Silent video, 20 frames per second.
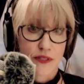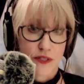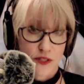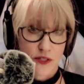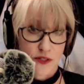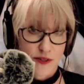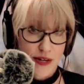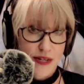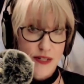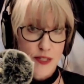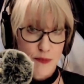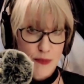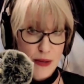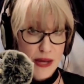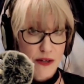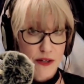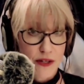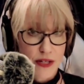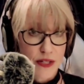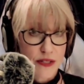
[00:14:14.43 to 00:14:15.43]
dress
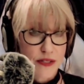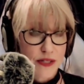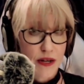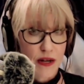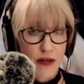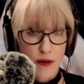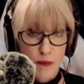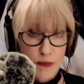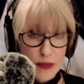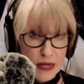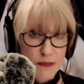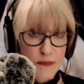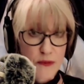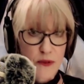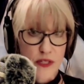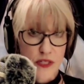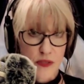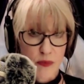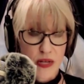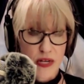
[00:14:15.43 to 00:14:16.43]
pattern. It's not on paper,
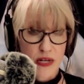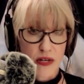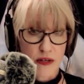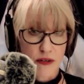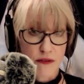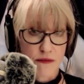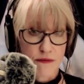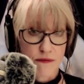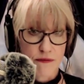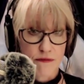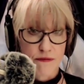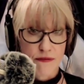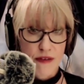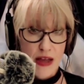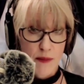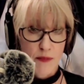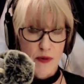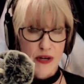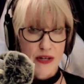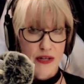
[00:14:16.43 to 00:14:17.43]
it's made out of
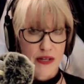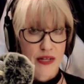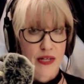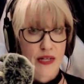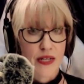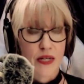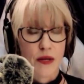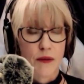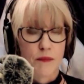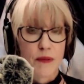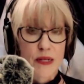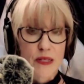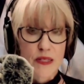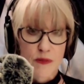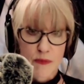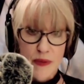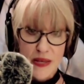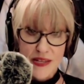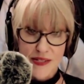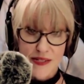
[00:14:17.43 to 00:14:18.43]
fabric, but it's
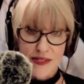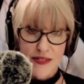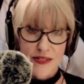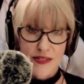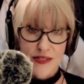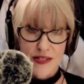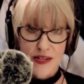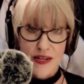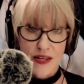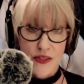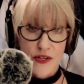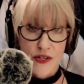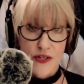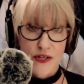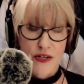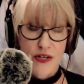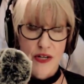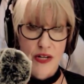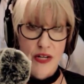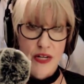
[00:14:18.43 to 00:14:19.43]
basted
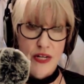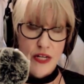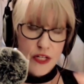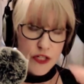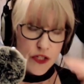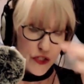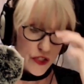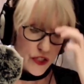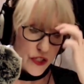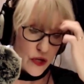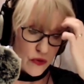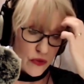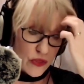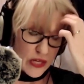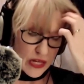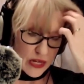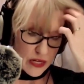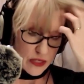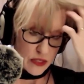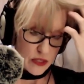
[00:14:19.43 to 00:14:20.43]
together so
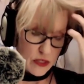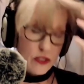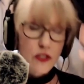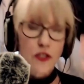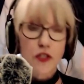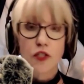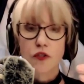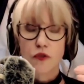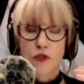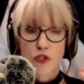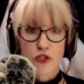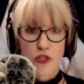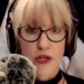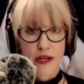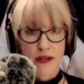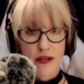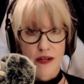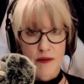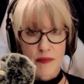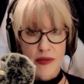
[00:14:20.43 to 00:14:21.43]
that you could try it
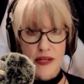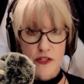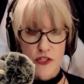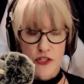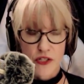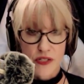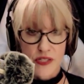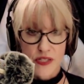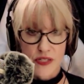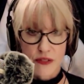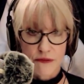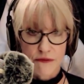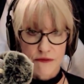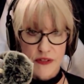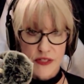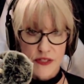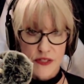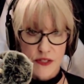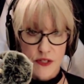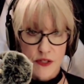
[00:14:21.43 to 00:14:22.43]
on and make sure it still
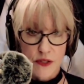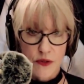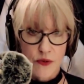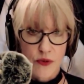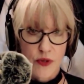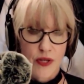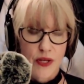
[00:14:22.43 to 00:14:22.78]
fits you,